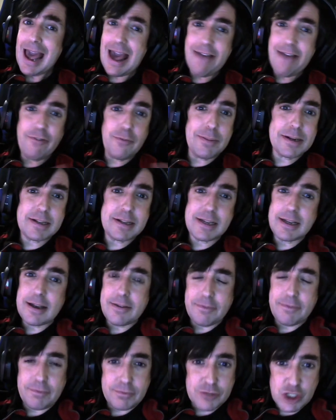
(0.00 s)

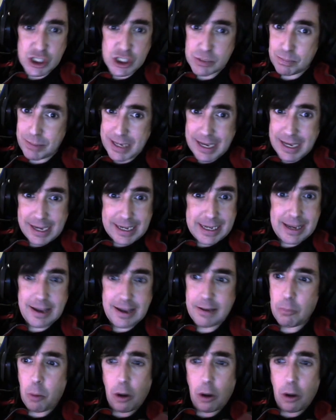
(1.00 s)
Everybody just being here